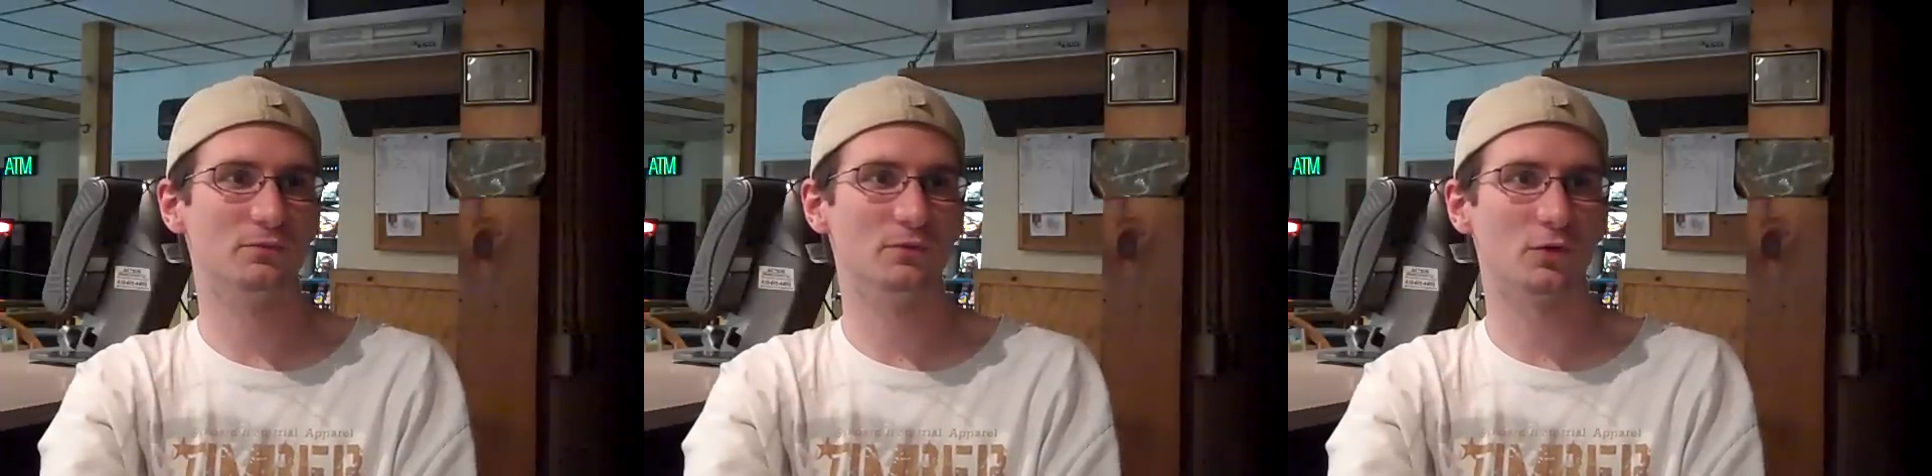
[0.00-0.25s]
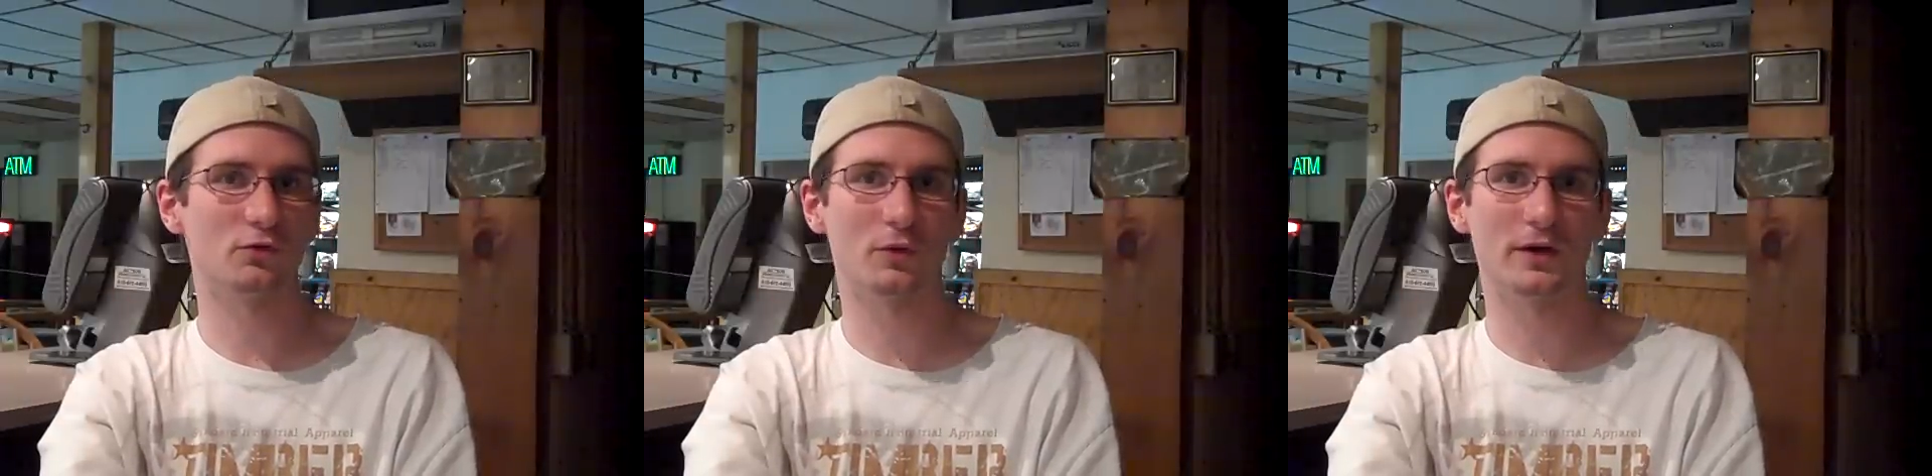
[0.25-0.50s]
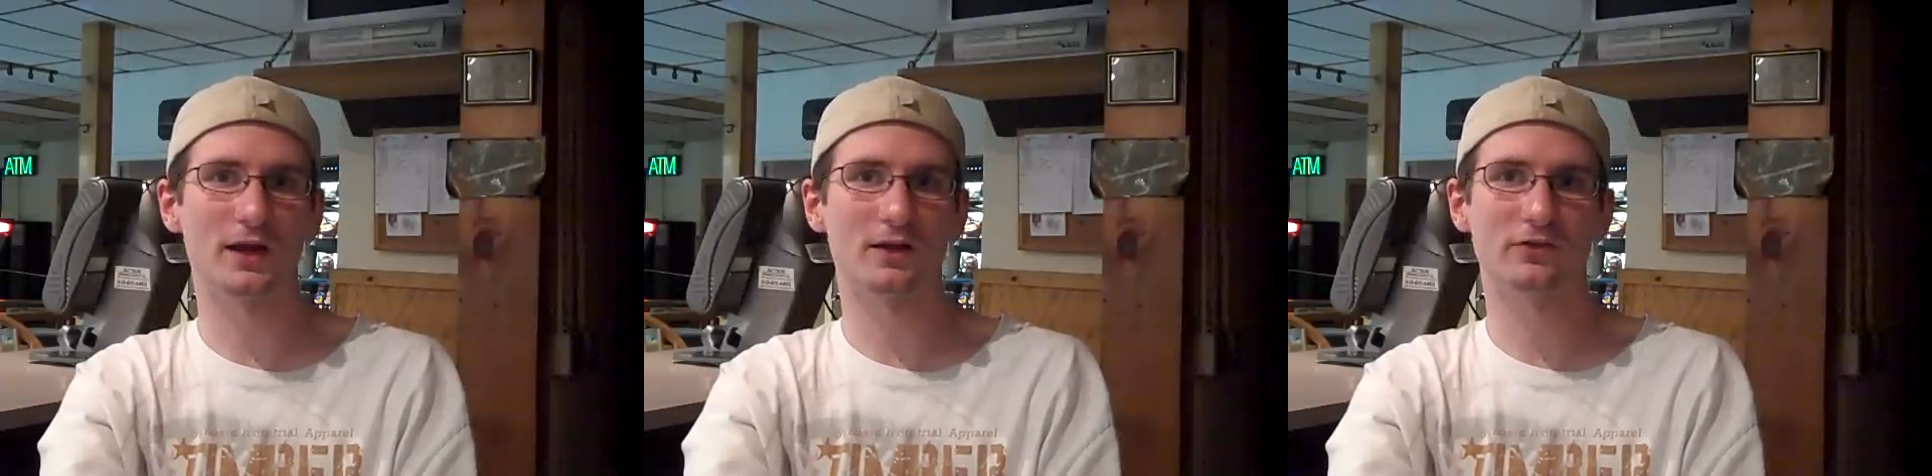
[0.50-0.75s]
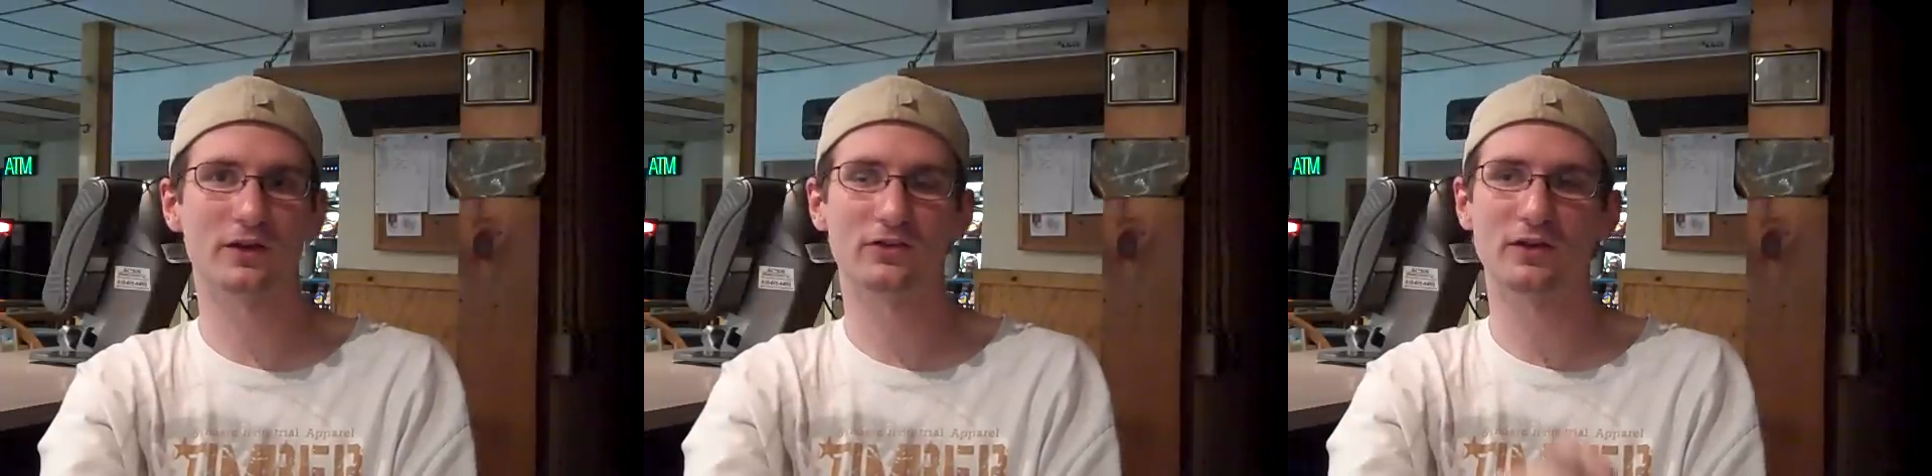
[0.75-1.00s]
you know twenty
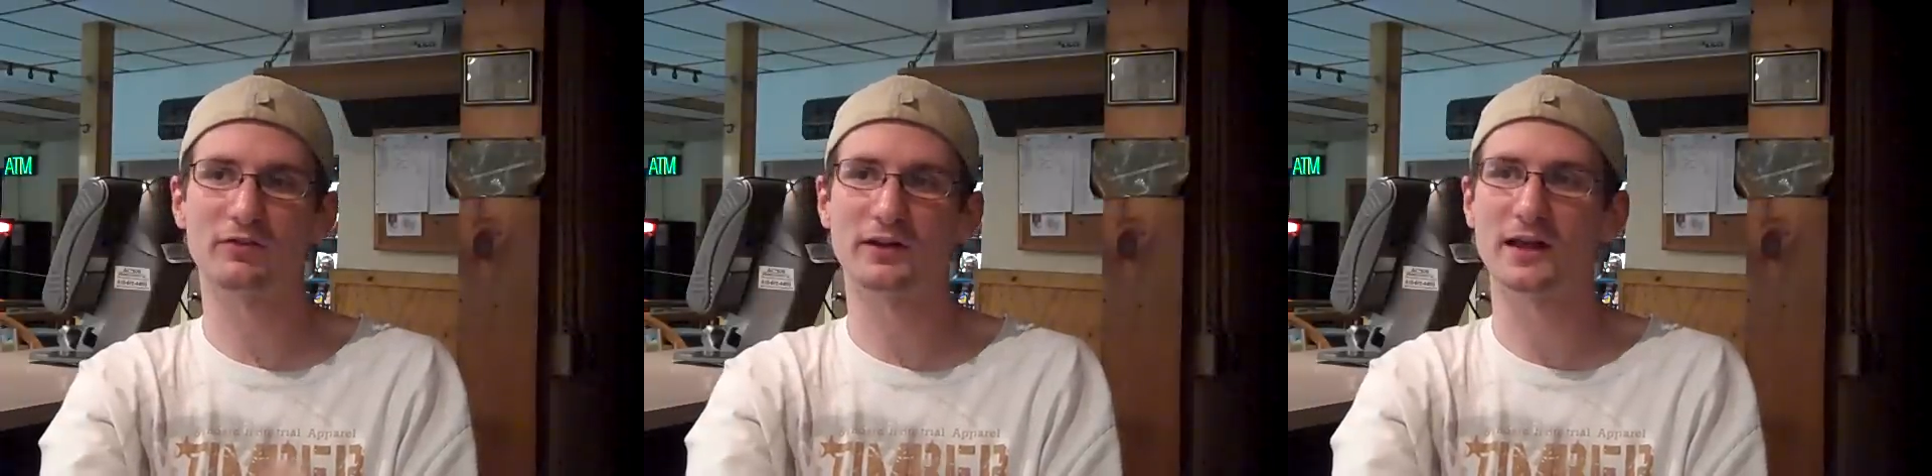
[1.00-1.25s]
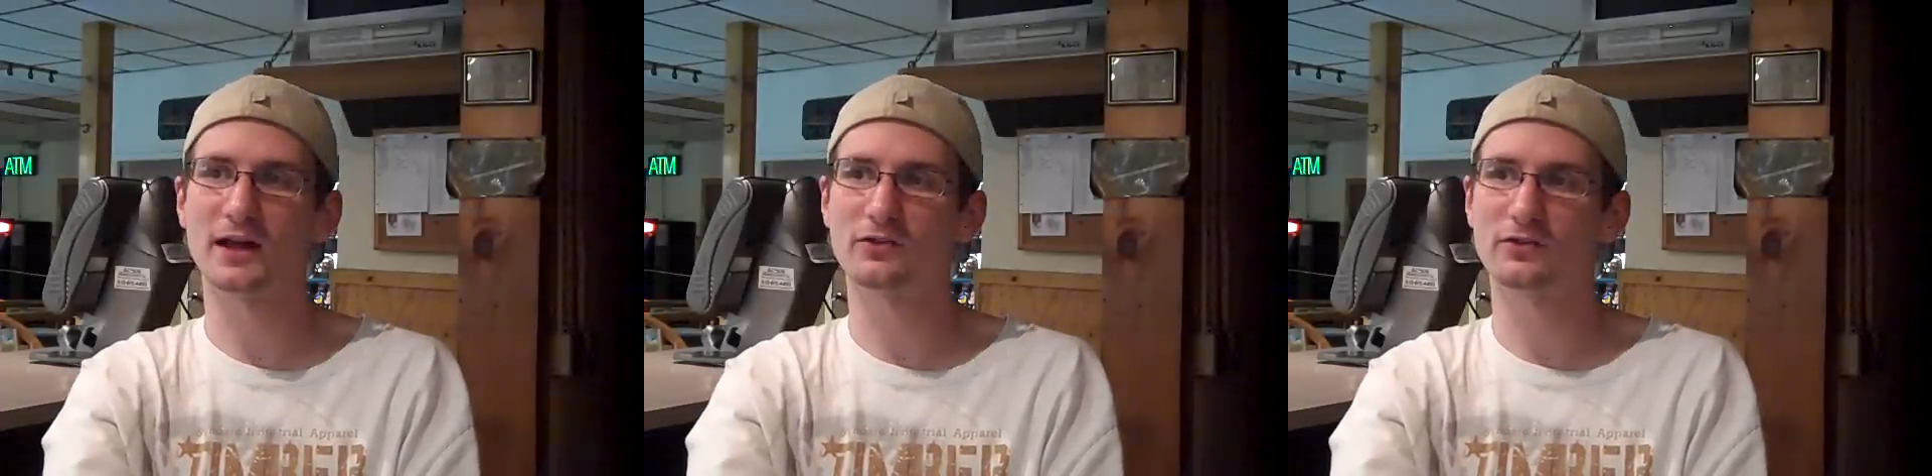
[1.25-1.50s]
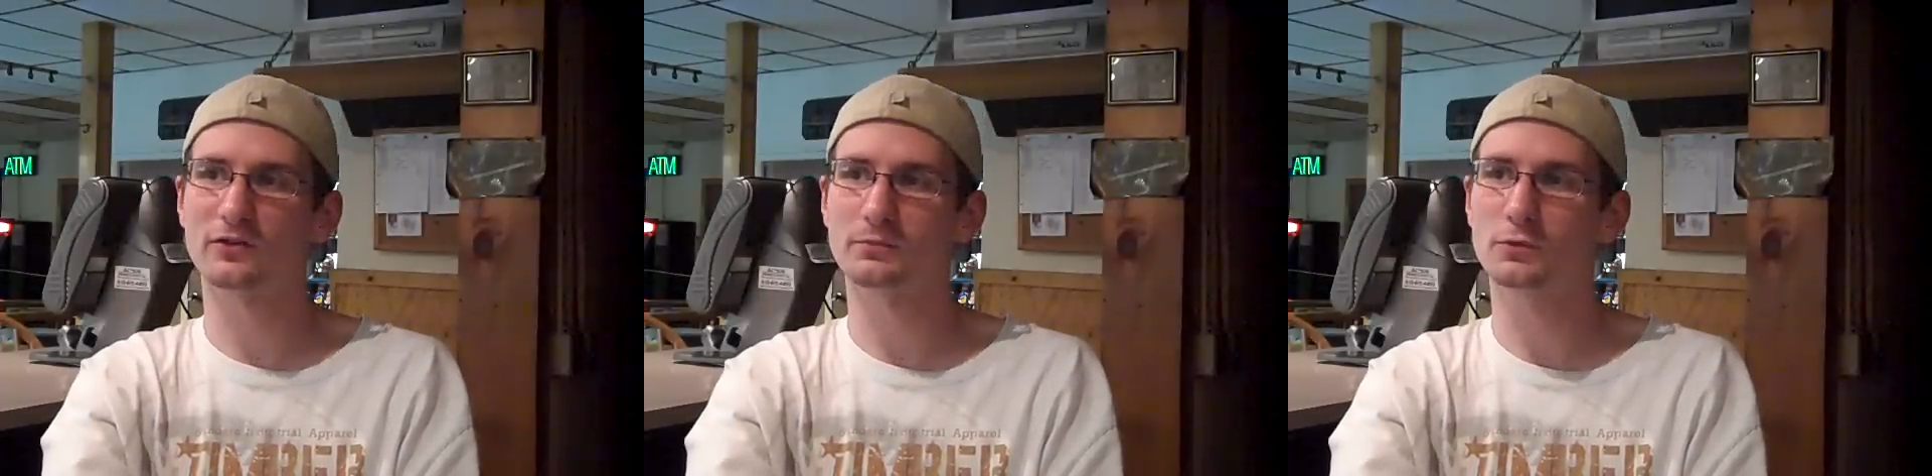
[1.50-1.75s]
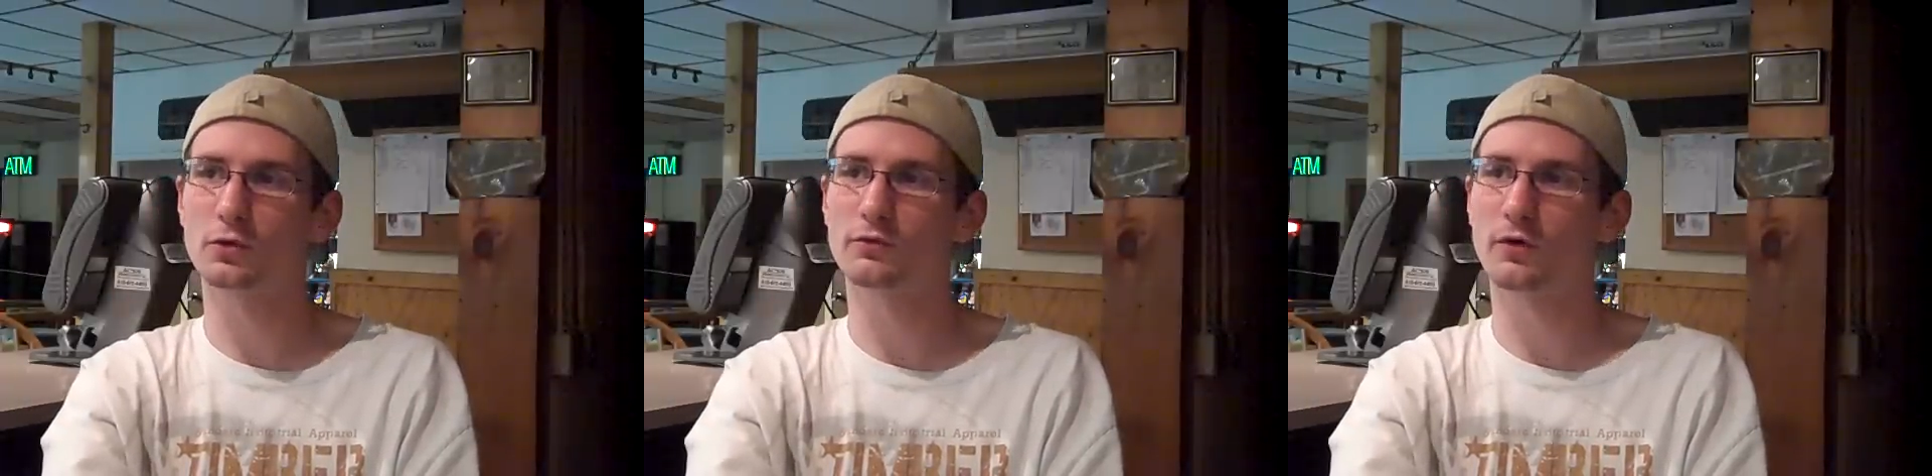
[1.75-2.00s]
dollars set stuff like that, just to
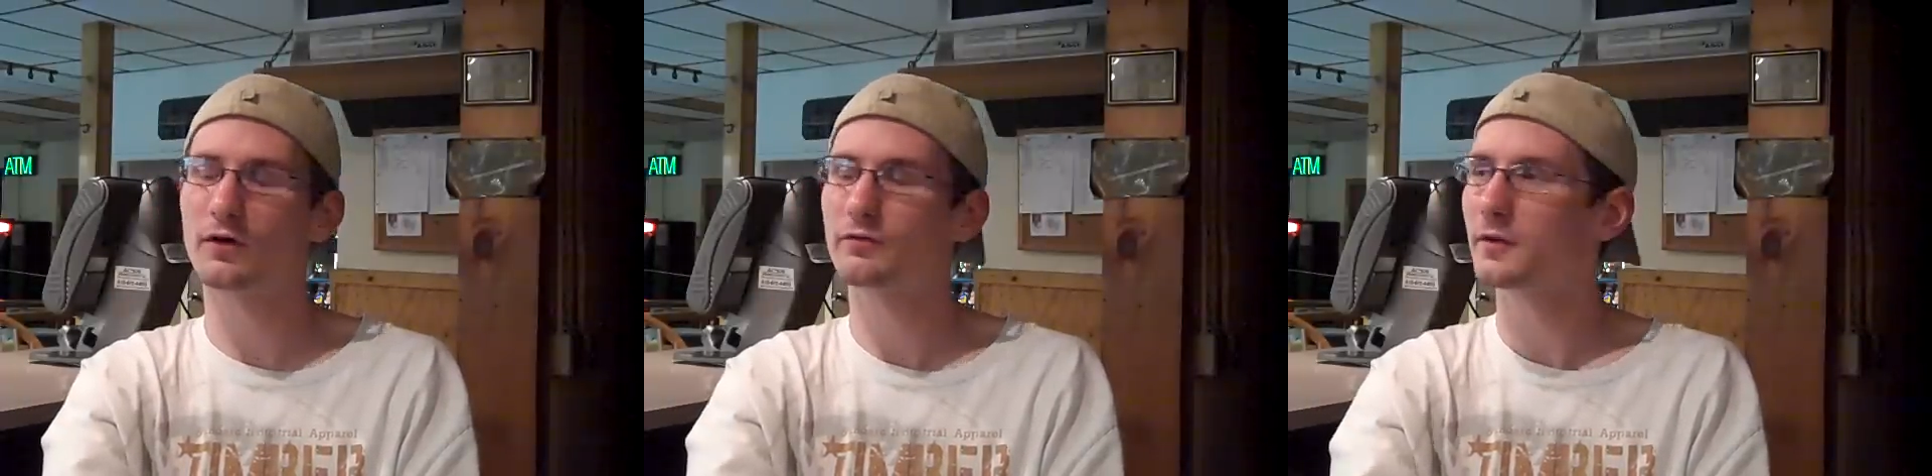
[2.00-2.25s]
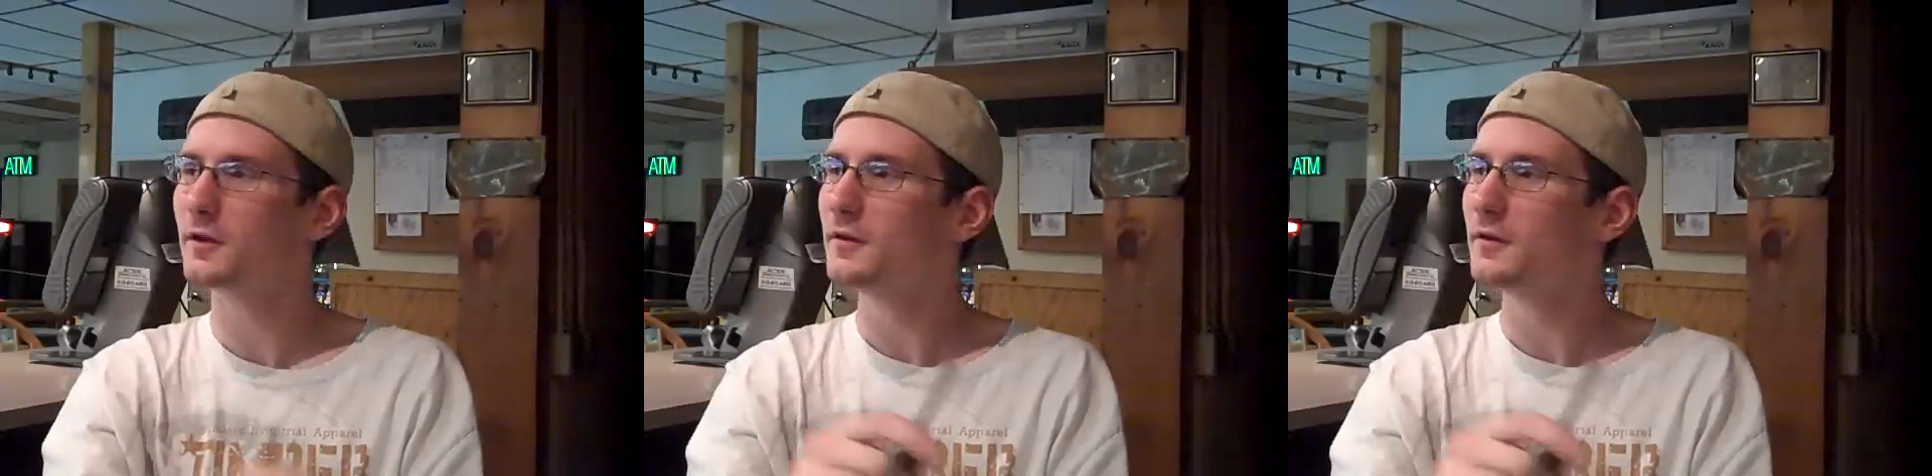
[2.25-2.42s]
goof off.